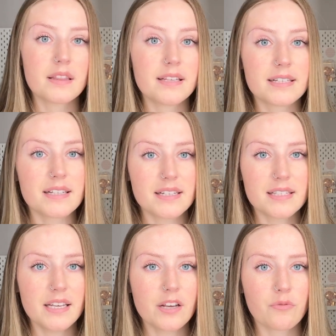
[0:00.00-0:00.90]
This is
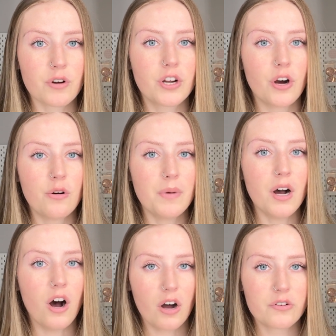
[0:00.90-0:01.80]
the
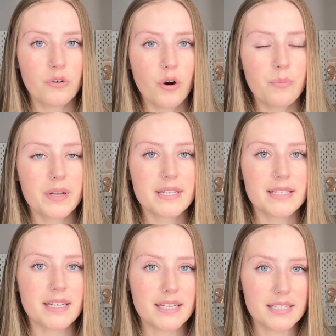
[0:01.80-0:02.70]
Ricoma Auto Open
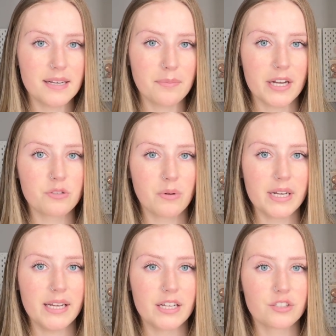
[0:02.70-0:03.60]
16 by
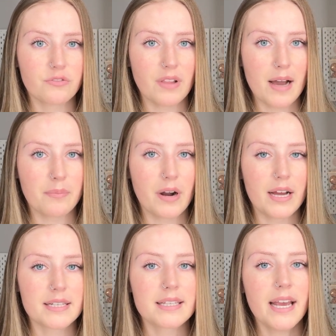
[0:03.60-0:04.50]
20 inch flat
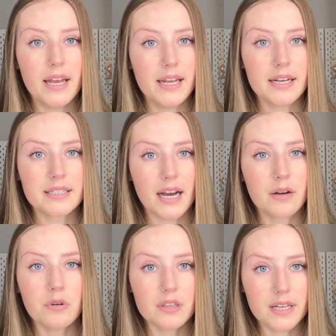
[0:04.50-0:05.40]
press, and I
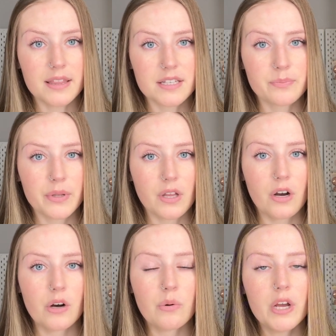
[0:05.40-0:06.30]
will link this
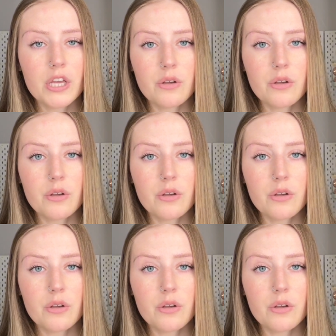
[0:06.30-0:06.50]
below.